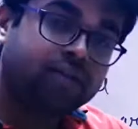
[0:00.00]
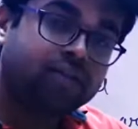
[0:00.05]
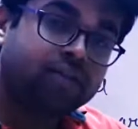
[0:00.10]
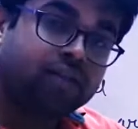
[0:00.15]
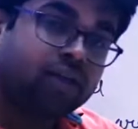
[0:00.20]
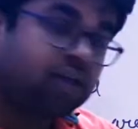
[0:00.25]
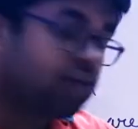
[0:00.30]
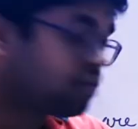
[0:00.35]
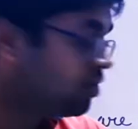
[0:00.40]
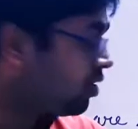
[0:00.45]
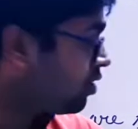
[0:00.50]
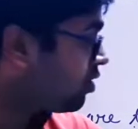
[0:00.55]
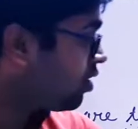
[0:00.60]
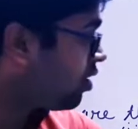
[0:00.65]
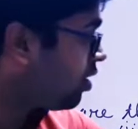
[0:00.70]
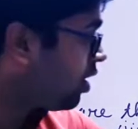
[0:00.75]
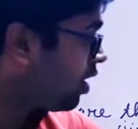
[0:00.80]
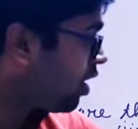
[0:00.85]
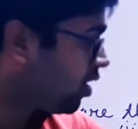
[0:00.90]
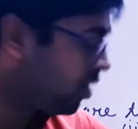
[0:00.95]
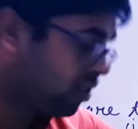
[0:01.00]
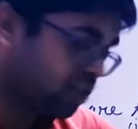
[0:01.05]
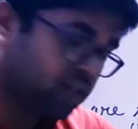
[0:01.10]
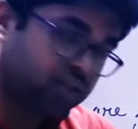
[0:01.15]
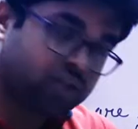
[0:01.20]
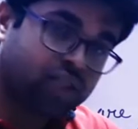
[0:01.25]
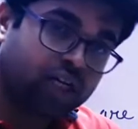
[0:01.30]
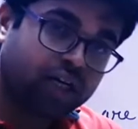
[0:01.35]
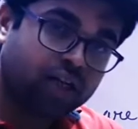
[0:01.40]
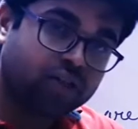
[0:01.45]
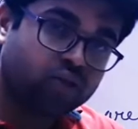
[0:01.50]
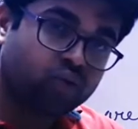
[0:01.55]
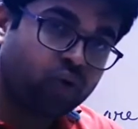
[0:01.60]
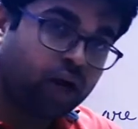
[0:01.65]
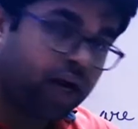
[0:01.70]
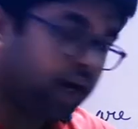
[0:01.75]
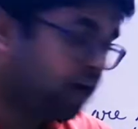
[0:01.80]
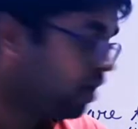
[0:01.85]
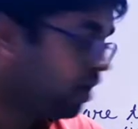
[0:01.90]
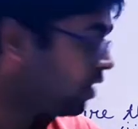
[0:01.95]
see, is the third condition
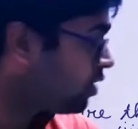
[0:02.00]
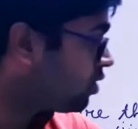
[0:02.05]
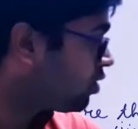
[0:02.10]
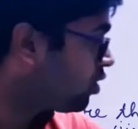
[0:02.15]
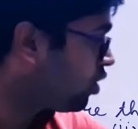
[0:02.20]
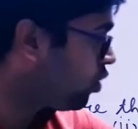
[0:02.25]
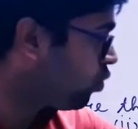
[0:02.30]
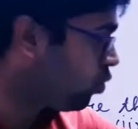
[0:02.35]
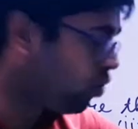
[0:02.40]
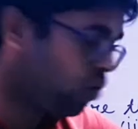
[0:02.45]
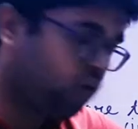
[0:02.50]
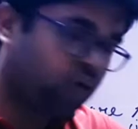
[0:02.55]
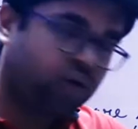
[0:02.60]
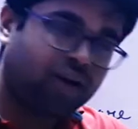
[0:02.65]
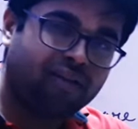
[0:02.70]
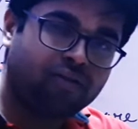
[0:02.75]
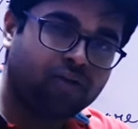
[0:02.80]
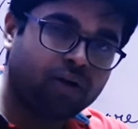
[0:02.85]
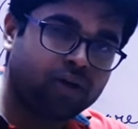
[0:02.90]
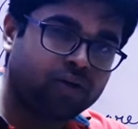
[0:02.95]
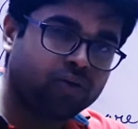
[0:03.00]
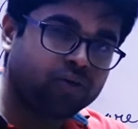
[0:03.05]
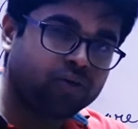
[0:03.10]
satisfied? Is q not equal to